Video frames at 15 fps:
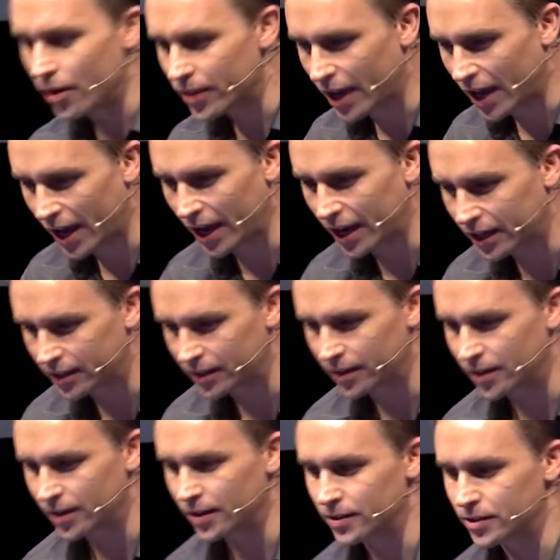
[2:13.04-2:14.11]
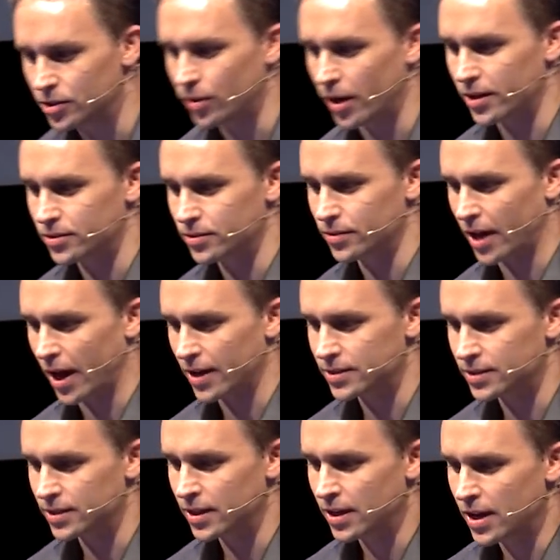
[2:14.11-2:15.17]
the heck do I do that?
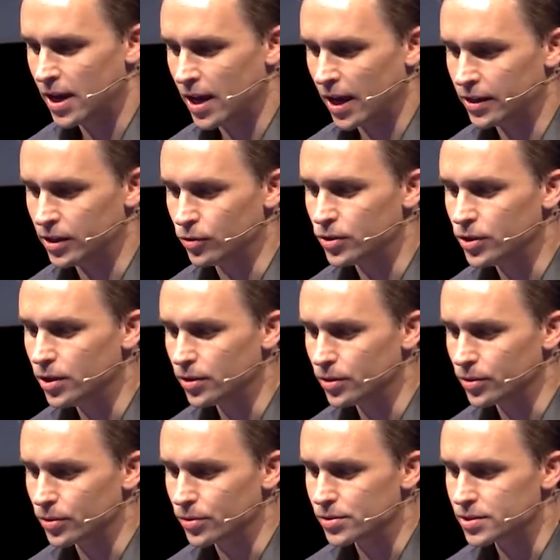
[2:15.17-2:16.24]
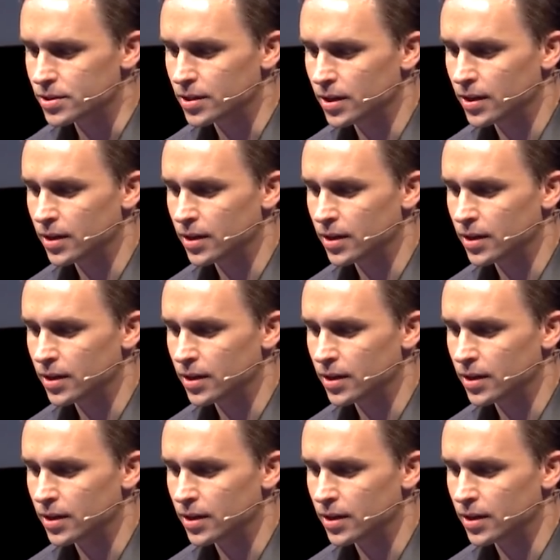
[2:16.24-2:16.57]
And you'd use